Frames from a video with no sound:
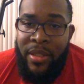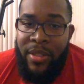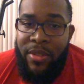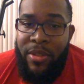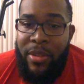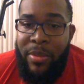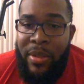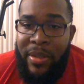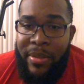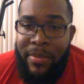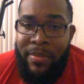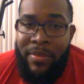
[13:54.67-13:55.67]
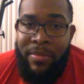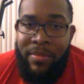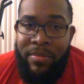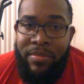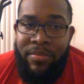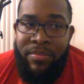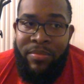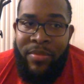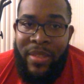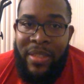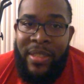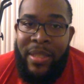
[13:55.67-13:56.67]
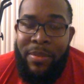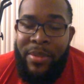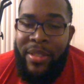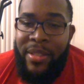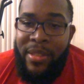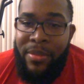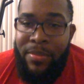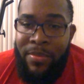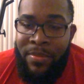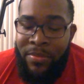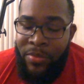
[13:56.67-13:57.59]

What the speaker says: Grubhub, the tip system,